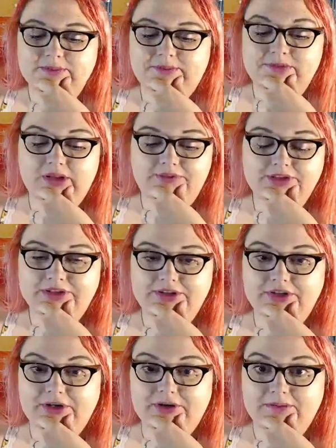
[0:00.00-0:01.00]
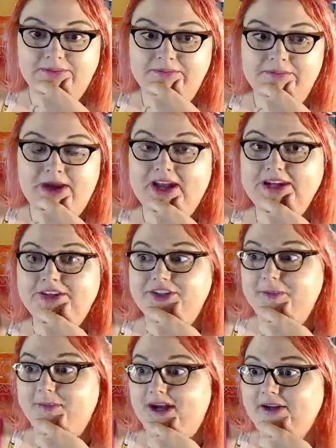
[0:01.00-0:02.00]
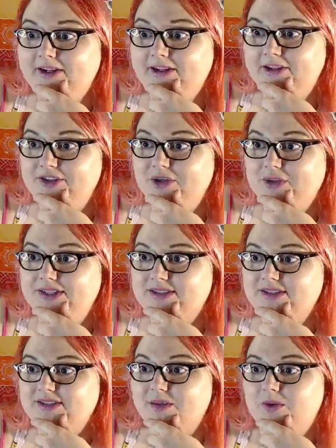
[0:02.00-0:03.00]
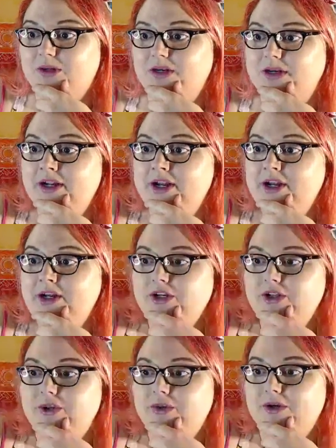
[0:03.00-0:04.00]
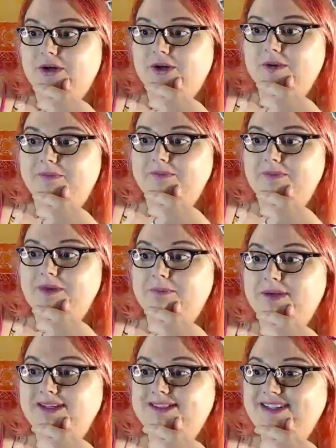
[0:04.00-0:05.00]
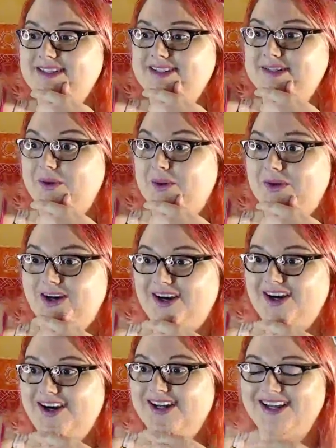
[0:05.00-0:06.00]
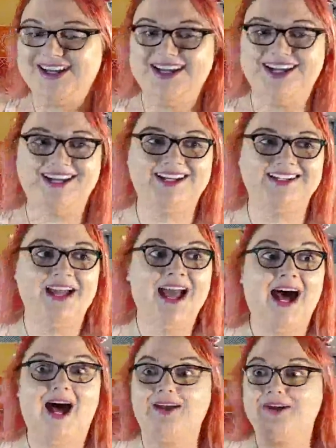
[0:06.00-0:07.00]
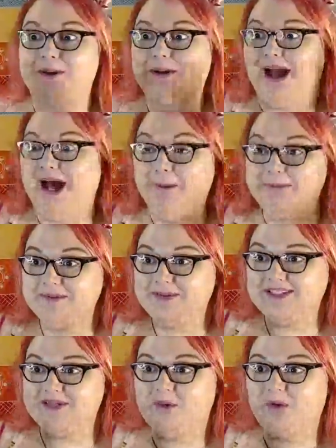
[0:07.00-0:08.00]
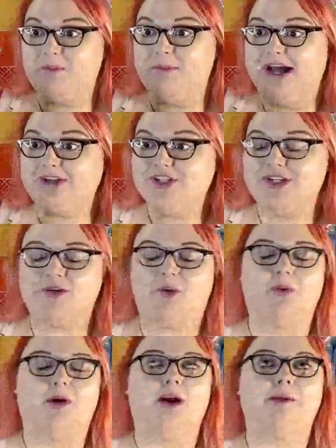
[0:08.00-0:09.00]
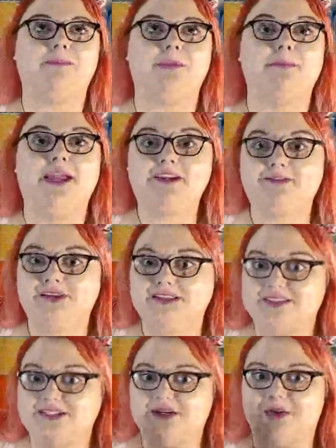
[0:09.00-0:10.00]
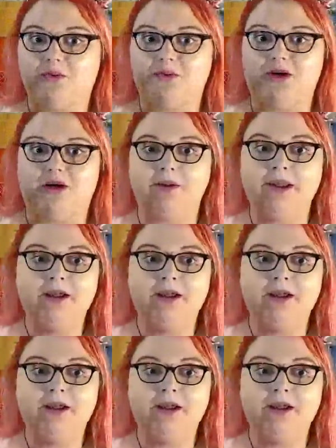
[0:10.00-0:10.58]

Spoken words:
loving your mind or your body or your choices or your business or your optimism or magic or manifesting or